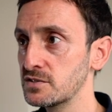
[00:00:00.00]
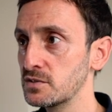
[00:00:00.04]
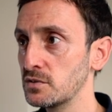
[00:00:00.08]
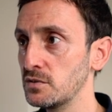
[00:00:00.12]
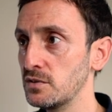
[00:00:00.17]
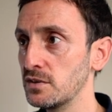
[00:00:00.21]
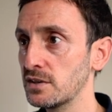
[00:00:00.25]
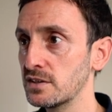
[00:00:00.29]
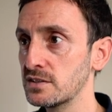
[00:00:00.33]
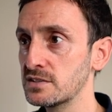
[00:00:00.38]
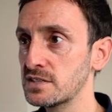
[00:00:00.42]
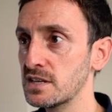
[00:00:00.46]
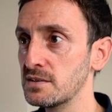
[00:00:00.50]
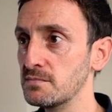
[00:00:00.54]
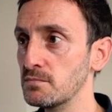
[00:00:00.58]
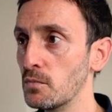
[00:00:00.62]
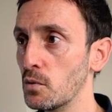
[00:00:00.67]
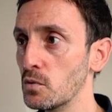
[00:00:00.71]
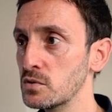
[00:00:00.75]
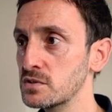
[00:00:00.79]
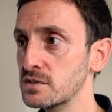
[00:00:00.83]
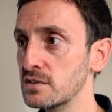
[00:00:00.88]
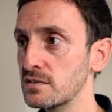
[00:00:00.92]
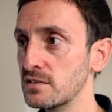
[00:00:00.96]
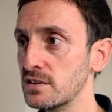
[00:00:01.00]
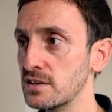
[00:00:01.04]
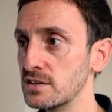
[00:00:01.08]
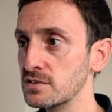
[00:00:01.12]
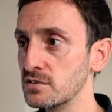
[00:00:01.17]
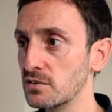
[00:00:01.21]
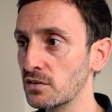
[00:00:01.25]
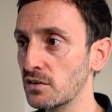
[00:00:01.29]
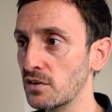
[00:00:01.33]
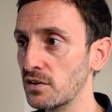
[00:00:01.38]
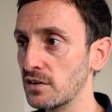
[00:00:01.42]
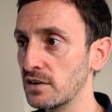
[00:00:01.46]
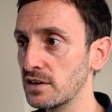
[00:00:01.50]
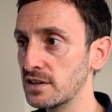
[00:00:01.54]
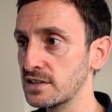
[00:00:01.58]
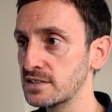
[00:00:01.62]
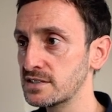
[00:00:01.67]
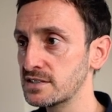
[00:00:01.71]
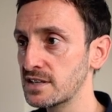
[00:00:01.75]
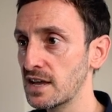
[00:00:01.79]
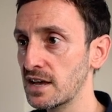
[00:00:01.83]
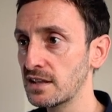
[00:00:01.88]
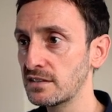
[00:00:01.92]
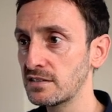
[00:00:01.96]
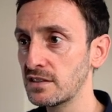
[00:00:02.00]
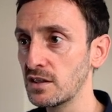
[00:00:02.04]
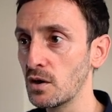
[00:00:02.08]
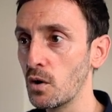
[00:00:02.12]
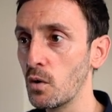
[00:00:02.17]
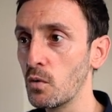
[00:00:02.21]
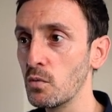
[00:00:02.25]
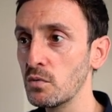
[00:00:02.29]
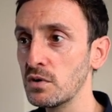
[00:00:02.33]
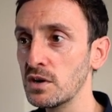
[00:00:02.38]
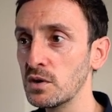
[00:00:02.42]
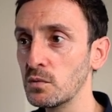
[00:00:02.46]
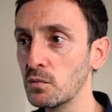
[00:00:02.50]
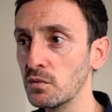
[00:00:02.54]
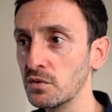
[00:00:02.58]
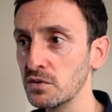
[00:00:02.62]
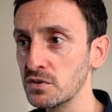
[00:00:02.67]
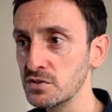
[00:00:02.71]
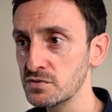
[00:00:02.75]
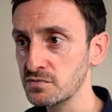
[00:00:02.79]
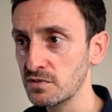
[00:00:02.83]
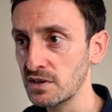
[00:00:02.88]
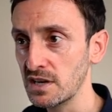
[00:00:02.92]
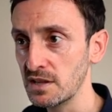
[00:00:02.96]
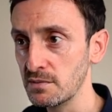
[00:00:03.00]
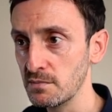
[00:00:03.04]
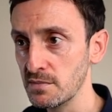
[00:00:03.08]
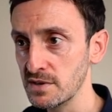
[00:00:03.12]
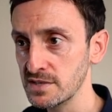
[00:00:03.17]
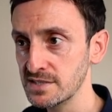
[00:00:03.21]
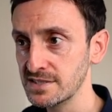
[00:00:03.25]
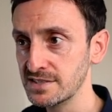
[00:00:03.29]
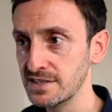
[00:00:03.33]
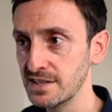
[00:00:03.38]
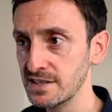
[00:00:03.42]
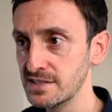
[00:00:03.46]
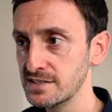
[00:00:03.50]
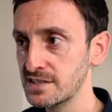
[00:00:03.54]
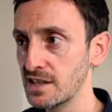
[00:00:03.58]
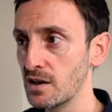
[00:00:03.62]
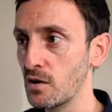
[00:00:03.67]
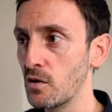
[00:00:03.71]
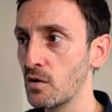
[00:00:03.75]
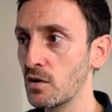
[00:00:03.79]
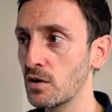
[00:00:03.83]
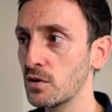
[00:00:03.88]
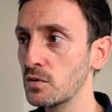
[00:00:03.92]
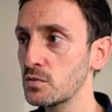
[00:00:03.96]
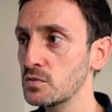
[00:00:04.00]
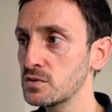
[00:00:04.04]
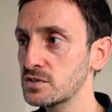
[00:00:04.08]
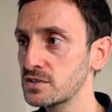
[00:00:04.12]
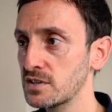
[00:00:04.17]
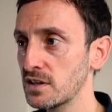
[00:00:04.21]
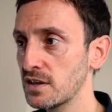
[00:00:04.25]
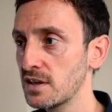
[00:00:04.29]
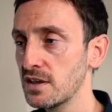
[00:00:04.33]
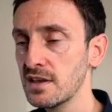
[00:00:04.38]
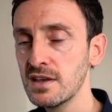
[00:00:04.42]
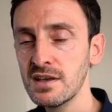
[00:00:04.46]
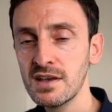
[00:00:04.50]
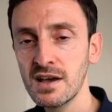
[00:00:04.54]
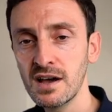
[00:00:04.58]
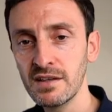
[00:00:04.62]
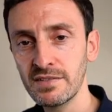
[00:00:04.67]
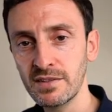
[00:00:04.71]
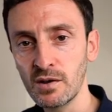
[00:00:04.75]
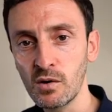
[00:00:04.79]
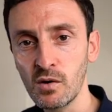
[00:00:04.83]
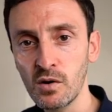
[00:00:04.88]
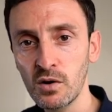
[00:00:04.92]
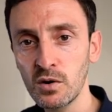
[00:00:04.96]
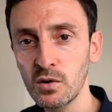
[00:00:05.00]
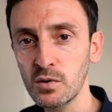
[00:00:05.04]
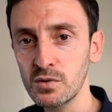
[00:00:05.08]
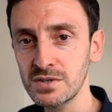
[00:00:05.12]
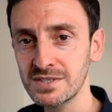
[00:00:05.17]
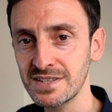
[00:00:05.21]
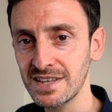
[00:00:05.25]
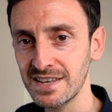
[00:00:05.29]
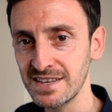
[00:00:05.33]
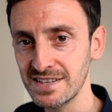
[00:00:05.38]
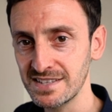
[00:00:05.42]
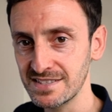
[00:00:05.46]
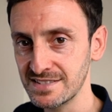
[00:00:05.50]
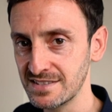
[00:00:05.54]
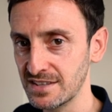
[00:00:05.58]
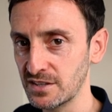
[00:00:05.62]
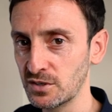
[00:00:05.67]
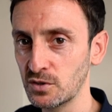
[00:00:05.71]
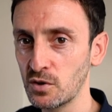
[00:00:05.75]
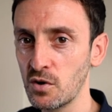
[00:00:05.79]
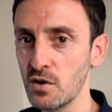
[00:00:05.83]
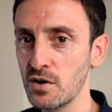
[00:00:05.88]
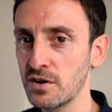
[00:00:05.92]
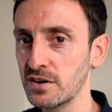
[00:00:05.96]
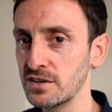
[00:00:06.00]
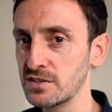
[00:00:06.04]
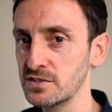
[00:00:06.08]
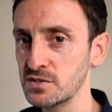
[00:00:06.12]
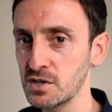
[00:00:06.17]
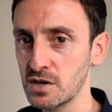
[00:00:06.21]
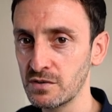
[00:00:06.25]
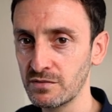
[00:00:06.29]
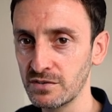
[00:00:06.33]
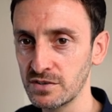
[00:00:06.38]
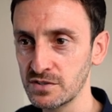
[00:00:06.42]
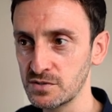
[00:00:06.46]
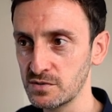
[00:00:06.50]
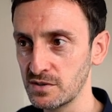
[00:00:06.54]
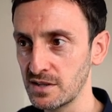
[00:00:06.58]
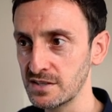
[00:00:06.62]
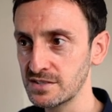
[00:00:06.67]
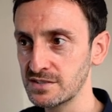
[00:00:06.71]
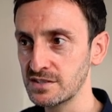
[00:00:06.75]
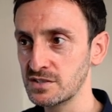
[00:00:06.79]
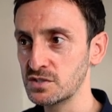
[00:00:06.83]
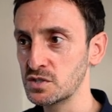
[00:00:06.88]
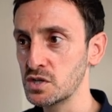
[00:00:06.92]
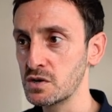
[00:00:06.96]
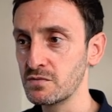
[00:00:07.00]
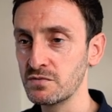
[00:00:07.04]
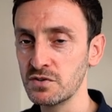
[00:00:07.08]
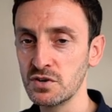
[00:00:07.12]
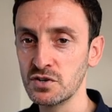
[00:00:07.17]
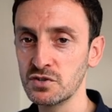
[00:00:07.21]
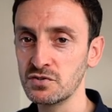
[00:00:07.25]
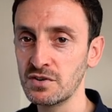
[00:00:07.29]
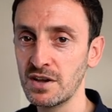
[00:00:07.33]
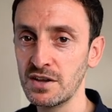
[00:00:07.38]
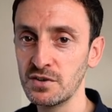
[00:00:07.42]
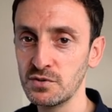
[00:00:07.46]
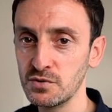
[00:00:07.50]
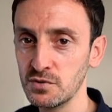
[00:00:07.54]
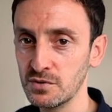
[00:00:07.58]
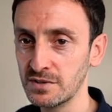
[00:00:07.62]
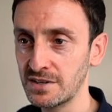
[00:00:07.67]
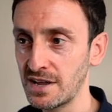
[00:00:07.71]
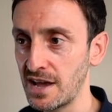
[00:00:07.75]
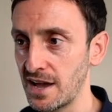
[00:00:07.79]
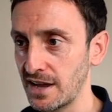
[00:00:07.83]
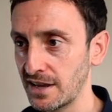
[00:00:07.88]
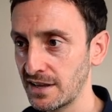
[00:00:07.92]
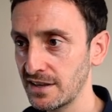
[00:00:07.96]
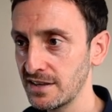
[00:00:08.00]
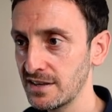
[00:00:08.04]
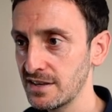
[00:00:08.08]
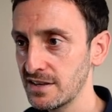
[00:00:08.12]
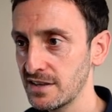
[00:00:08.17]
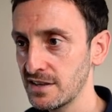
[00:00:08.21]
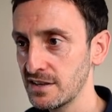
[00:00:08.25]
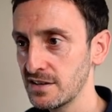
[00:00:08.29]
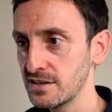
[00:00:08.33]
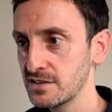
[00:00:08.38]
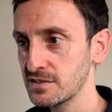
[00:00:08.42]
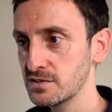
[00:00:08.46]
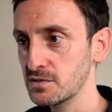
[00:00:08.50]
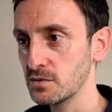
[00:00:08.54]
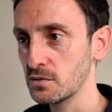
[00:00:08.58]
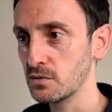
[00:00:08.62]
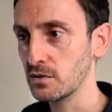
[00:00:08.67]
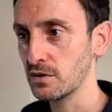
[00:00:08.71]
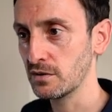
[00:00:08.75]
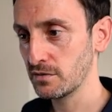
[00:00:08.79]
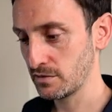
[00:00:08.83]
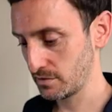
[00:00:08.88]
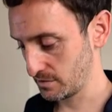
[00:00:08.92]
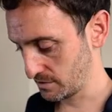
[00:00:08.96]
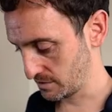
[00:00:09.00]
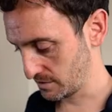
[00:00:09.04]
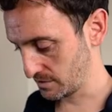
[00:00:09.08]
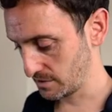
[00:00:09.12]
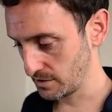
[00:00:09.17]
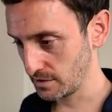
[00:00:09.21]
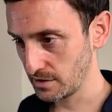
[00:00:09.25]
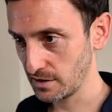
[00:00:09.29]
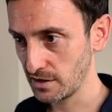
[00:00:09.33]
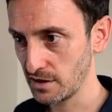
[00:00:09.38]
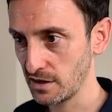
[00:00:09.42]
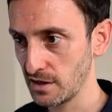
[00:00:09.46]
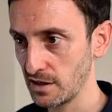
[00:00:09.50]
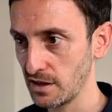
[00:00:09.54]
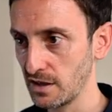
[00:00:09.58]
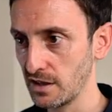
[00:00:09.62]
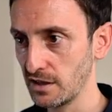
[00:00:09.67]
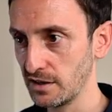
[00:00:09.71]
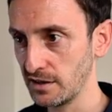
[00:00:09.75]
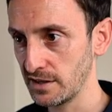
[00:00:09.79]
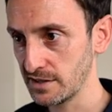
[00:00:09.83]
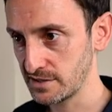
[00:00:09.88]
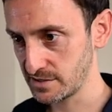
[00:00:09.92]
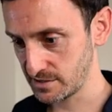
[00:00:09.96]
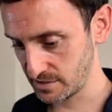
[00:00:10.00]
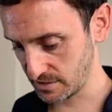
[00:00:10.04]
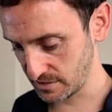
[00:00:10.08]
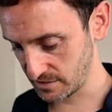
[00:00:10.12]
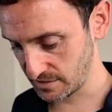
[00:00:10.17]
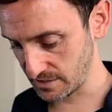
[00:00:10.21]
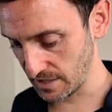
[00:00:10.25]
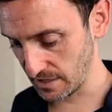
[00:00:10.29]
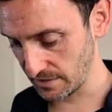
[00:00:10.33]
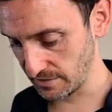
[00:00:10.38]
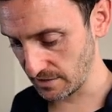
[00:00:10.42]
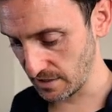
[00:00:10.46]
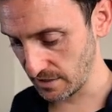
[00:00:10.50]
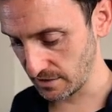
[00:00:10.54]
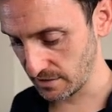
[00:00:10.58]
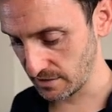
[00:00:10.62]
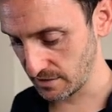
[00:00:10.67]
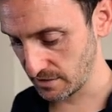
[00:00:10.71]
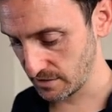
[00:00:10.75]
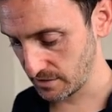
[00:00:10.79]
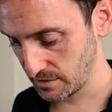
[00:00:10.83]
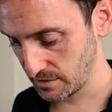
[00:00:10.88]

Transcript: So you can see most of these are currently set. The only one that's really missing is the R host, and the R host is the target server, so that's the server you're trying to attack. So let's set that.